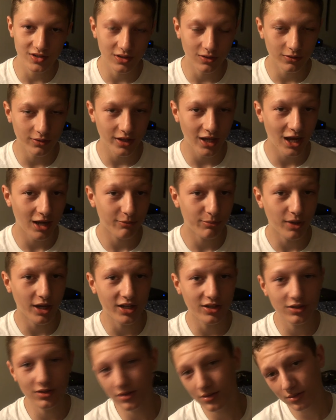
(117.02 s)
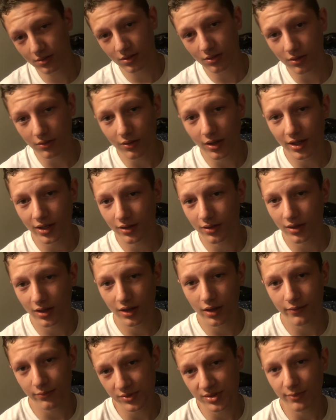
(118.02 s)
his little nap, I, you know, I, I
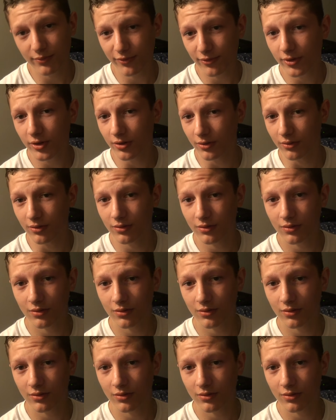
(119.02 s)
gave him some food.